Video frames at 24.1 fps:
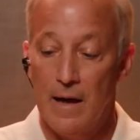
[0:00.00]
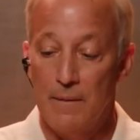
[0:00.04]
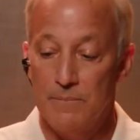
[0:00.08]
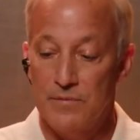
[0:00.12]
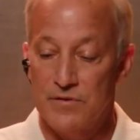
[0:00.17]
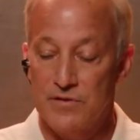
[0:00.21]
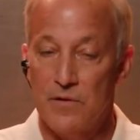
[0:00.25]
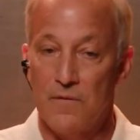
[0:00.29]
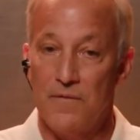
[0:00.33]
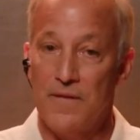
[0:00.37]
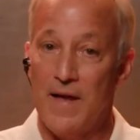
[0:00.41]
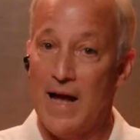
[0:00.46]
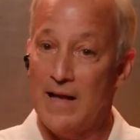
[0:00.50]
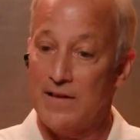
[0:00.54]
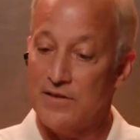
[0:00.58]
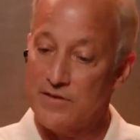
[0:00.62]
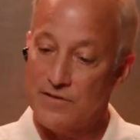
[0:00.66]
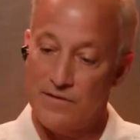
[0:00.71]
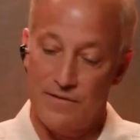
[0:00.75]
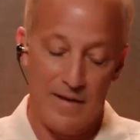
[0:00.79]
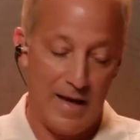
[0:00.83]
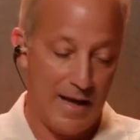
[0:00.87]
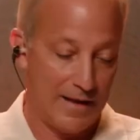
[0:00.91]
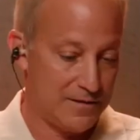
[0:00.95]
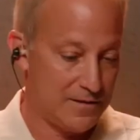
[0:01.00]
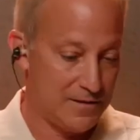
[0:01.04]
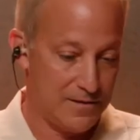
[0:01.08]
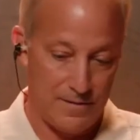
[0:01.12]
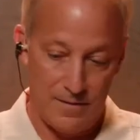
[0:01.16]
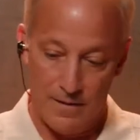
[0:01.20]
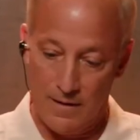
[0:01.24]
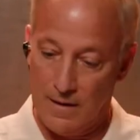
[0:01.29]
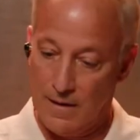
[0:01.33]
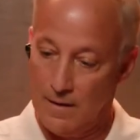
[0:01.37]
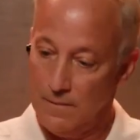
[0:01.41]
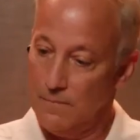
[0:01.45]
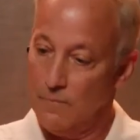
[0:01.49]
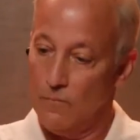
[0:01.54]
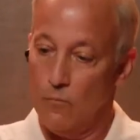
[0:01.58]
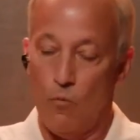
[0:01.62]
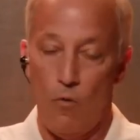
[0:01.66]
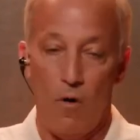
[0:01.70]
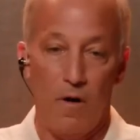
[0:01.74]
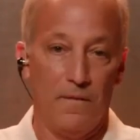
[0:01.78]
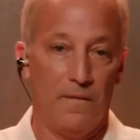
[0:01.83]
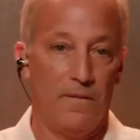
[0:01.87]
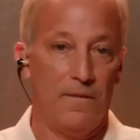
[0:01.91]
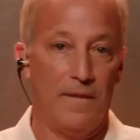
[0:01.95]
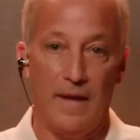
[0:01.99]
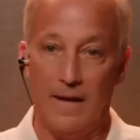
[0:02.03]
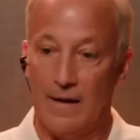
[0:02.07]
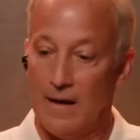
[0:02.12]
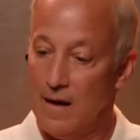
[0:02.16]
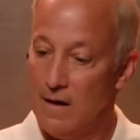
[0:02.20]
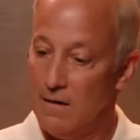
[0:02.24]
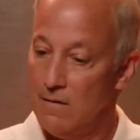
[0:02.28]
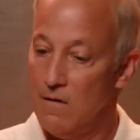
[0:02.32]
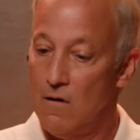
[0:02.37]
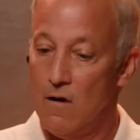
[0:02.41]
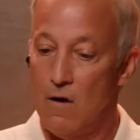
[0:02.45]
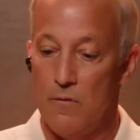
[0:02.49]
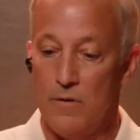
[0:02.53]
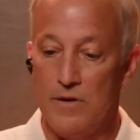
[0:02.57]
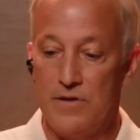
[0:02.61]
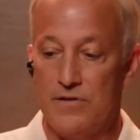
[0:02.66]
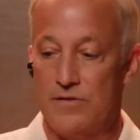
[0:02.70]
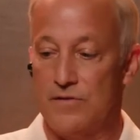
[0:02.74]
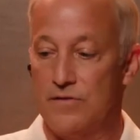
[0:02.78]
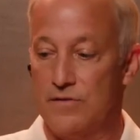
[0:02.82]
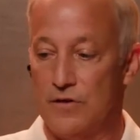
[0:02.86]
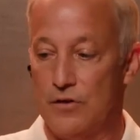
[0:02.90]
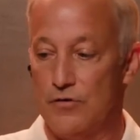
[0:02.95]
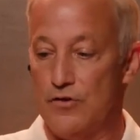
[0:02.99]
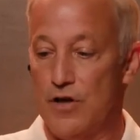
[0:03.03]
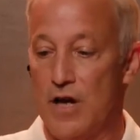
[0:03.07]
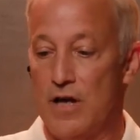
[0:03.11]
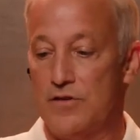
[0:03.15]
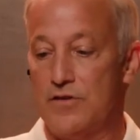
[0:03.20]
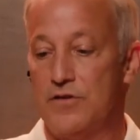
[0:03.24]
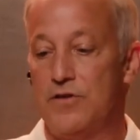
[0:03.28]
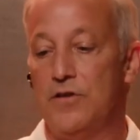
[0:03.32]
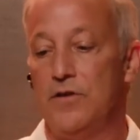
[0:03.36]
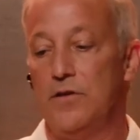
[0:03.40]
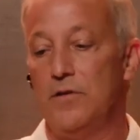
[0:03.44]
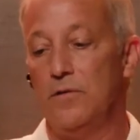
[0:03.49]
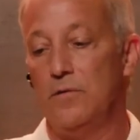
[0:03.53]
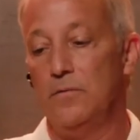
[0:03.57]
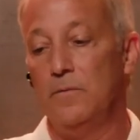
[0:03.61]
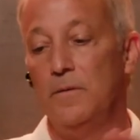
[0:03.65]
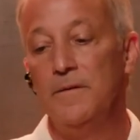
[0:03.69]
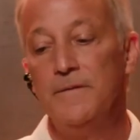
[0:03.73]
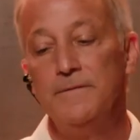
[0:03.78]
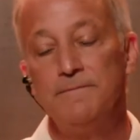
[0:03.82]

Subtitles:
So that's the one thing I'll always suggest to you.